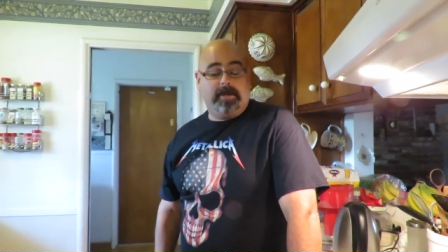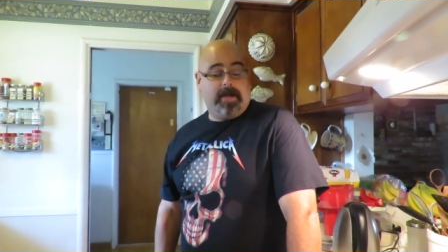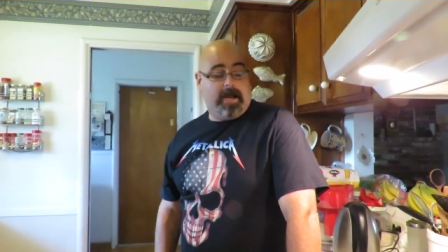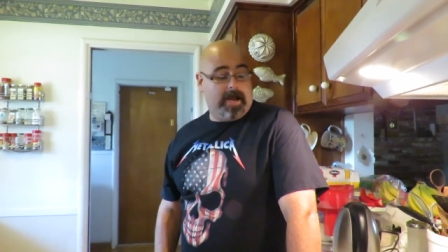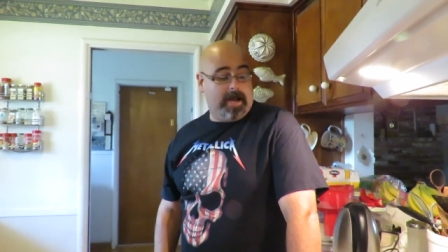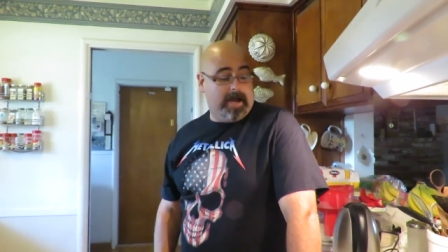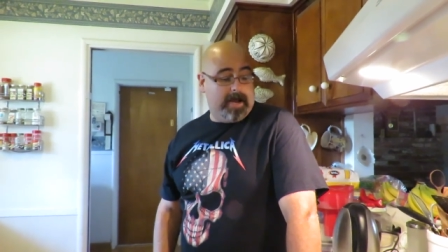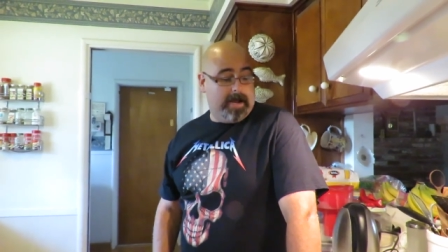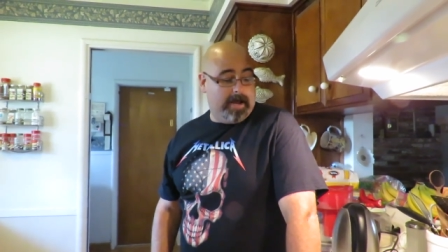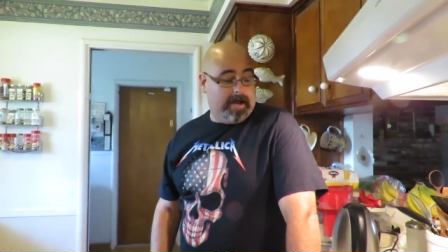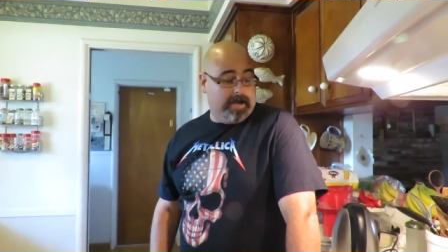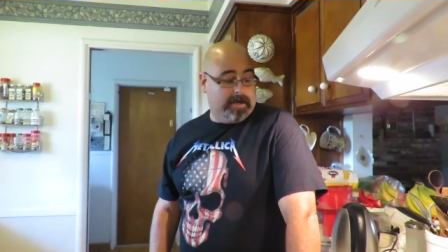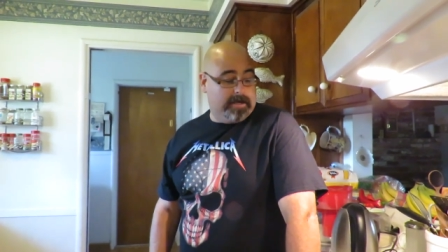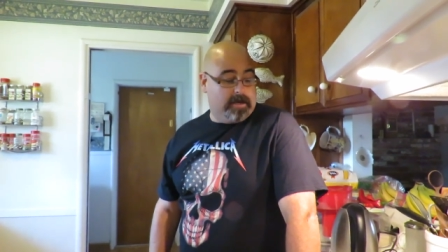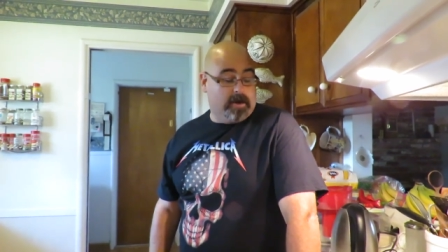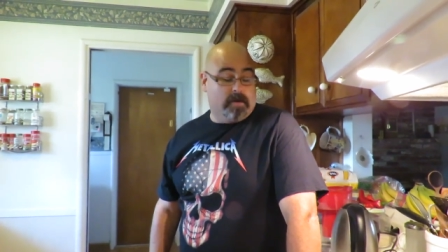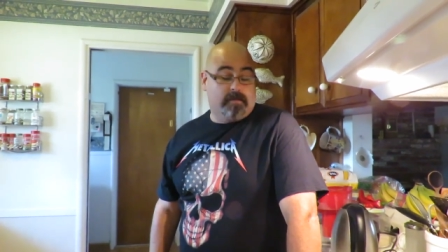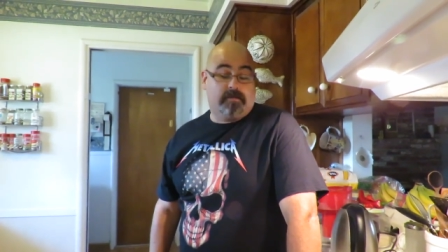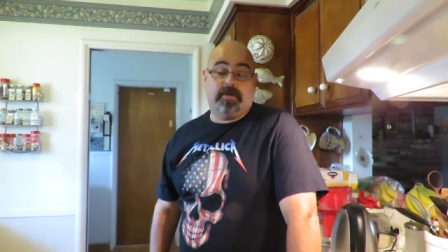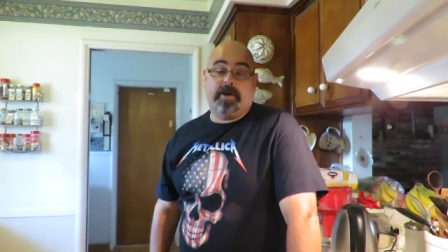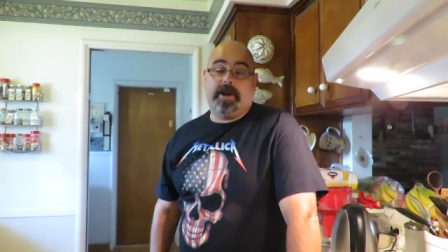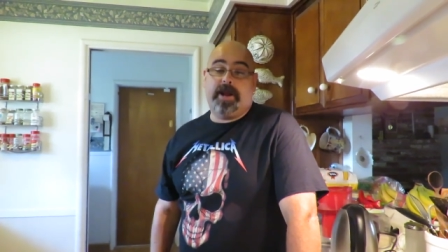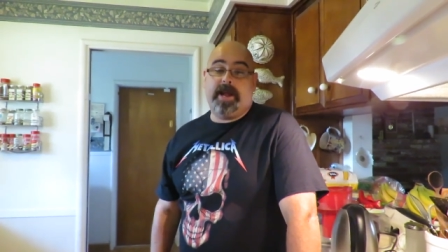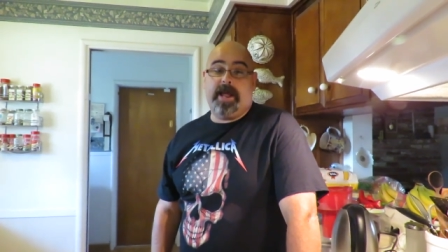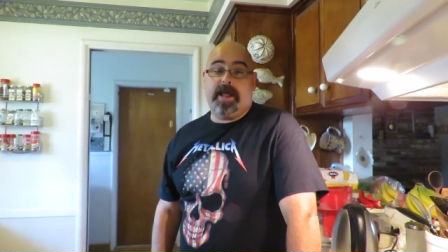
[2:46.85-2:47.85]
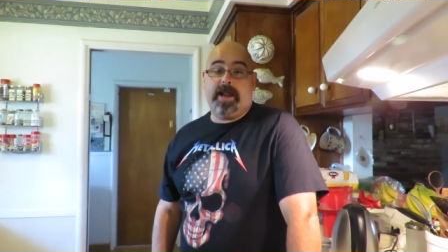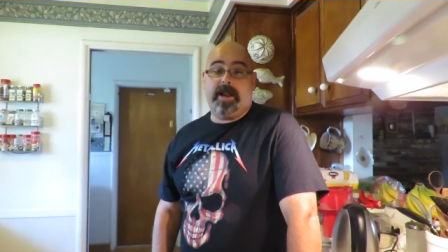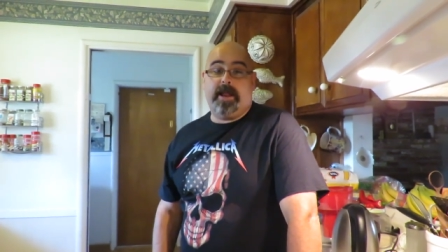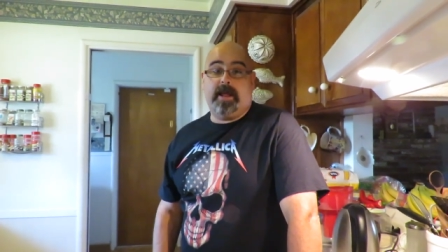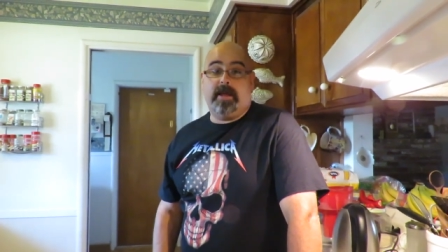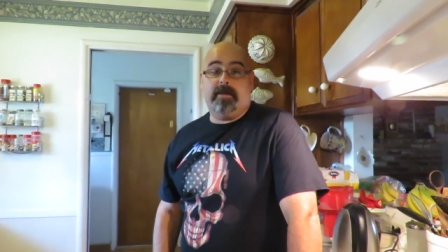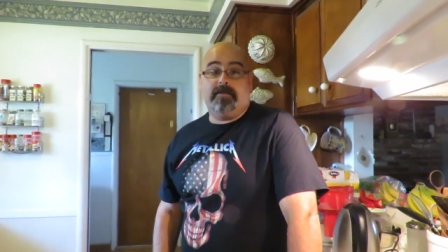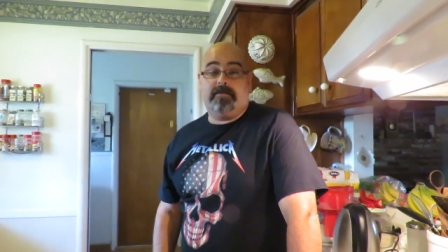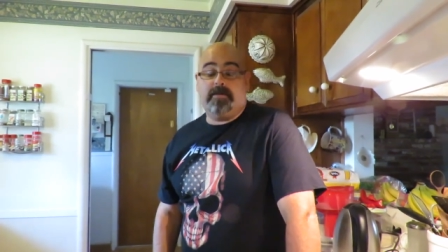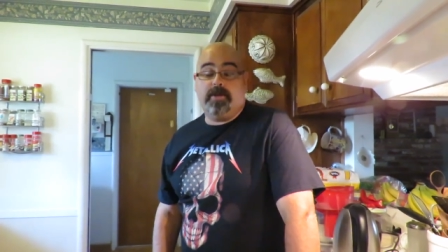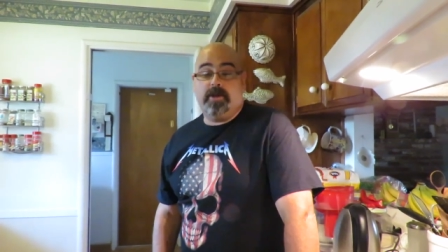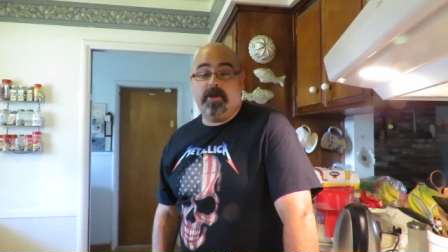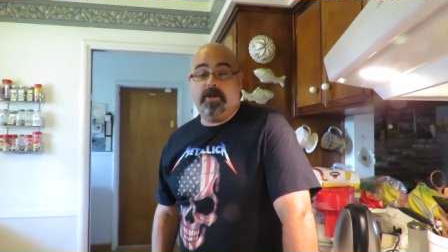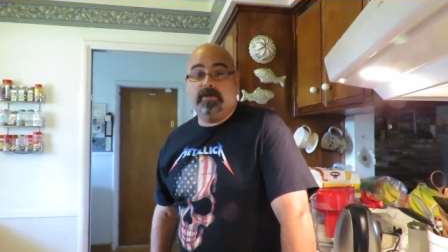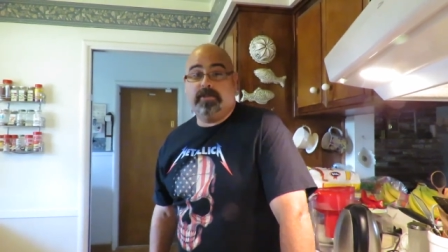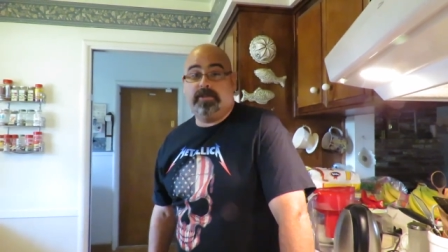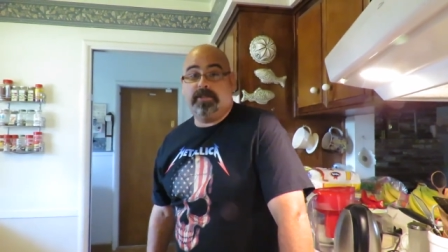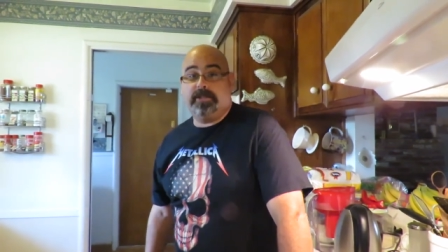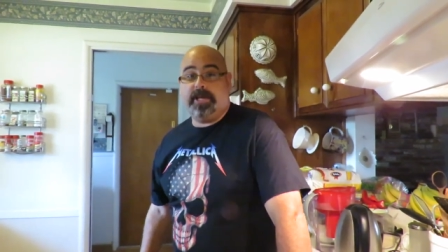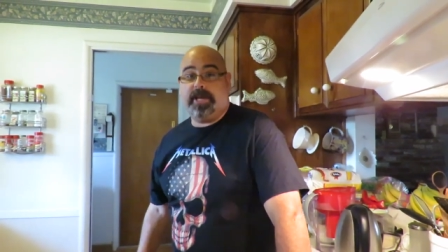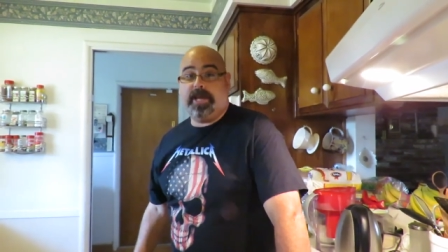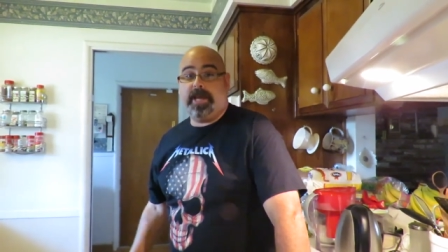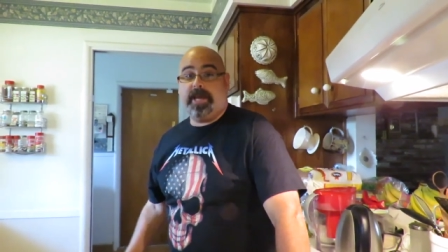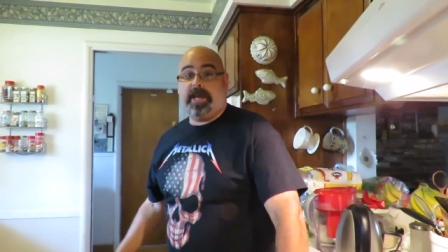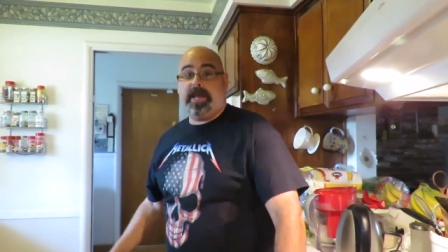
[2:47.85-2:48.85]
And don't forget, if you
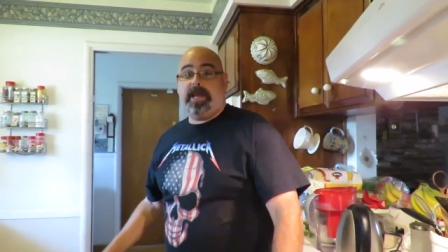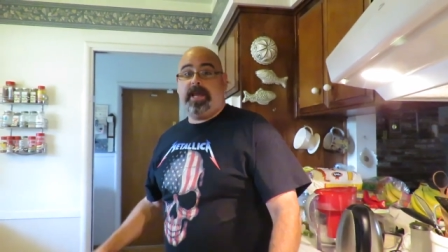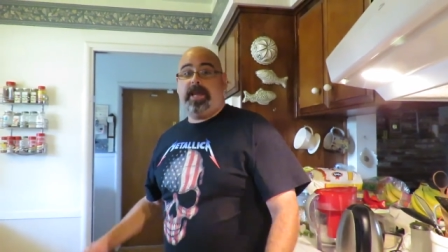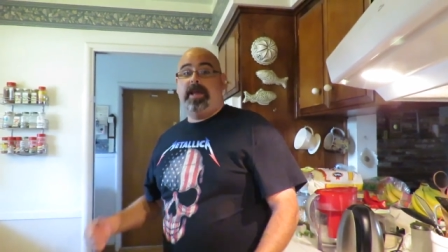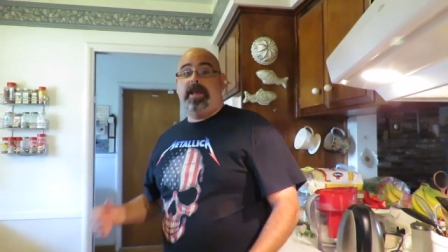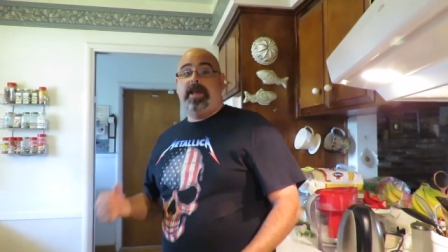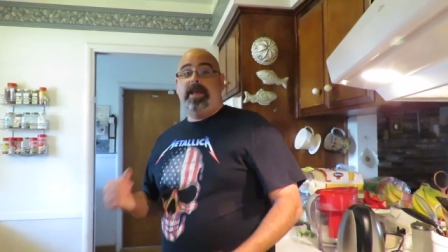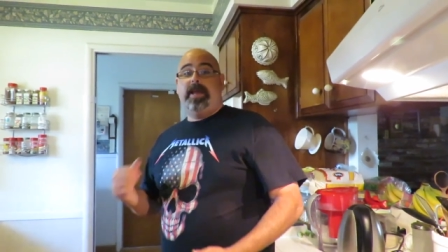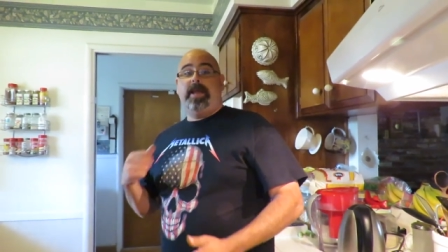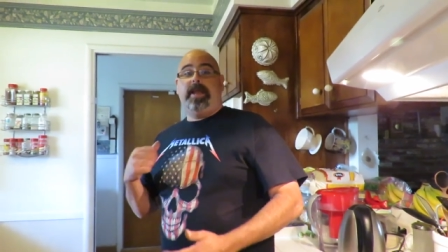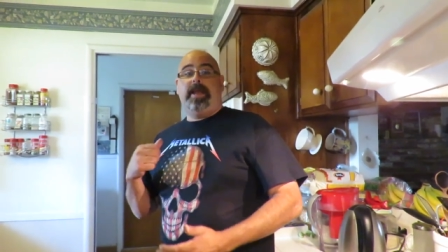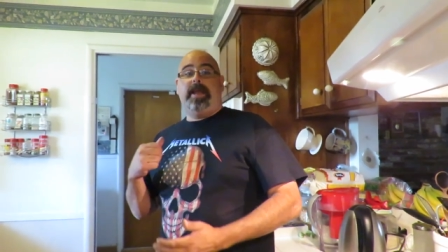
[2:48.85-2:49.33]
see